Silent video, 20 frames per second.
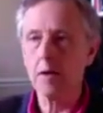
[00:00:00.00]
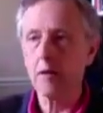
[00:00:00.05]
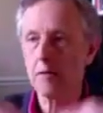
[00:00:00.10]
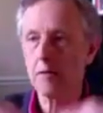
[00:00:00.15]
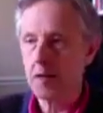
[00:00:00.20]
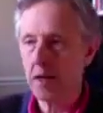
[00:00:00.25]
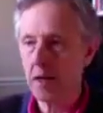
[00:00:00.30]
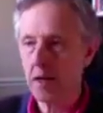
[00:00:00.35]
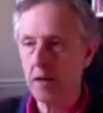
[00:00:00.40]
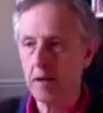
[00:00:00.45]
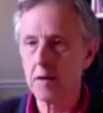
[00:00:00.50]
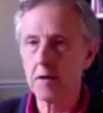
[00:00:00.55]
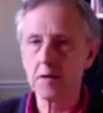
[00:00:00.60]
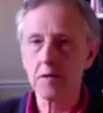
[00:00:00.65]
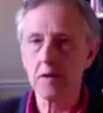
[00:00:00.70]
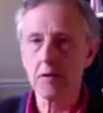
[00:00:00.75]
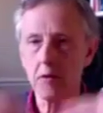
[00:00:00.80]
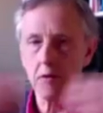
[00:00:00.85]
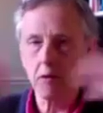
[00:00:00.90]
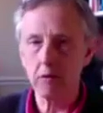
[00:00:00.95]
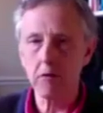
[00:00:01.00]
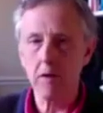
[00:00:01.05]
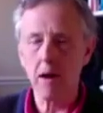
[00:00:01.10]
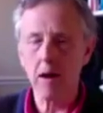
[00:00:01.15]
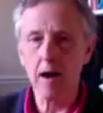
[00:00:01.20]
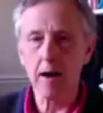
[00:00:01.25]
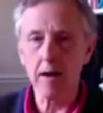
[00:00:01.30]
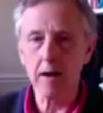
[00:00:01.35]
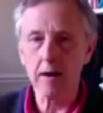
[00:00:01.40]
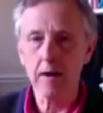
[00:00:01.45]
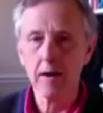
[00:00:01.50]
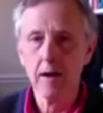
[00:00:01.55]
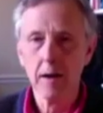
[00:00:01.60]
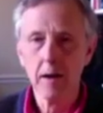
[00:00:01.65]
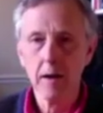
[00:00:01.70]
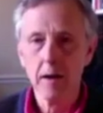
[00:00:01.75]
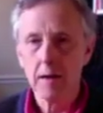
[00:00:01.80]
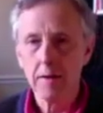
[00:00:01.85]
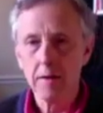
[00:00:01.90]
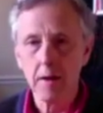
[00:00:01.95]
tears and your crying,
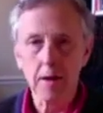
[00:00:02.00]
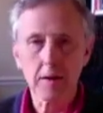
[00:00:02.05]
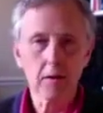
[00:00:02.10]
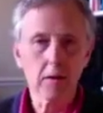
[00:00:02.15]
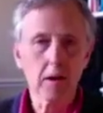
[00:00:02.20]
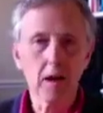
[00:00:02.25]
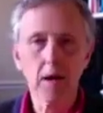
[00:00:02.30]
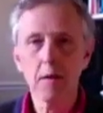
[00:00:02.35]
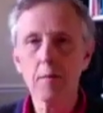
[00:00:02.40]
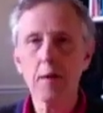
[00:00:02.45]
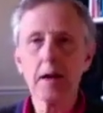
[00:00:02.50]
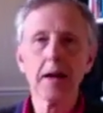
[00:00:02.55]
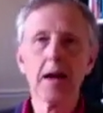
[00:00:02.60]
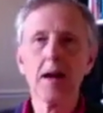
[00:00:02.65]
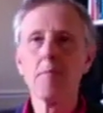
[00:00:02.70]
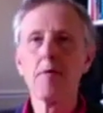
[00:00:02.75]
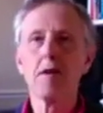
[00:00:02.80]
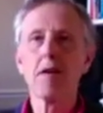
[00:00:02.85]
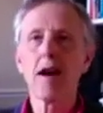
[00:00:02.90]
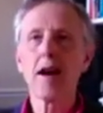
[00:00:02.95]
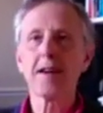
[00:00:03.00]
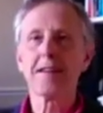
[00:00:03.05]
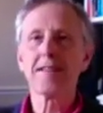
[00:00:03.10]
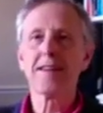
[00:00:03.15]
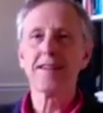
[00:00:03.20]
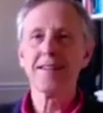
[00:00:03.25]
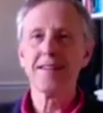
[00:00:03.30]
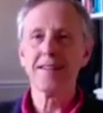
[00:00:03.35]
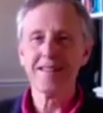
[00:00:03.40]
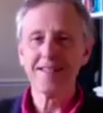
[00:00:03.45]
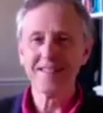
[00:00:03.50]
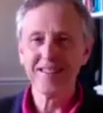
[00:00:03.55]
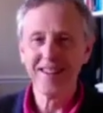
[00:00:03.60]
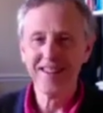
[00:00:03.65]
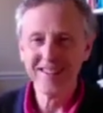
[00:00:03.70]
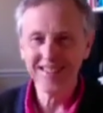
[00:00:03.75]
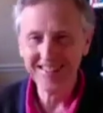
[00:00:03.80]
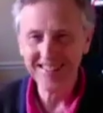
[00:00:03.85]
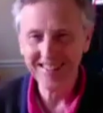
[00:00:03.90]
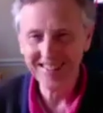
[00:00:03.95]
then you're going to be liberated.
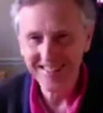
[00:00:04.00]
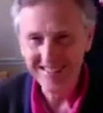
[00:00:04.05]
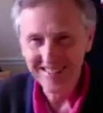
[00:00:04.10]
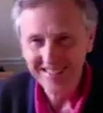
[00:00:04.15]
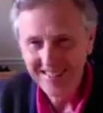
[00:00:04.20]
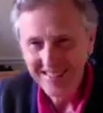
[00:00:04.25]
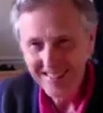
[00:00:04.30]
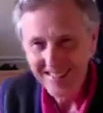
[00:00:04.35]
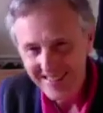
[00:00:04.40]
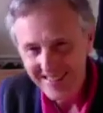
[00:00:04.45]
Mm-hmm.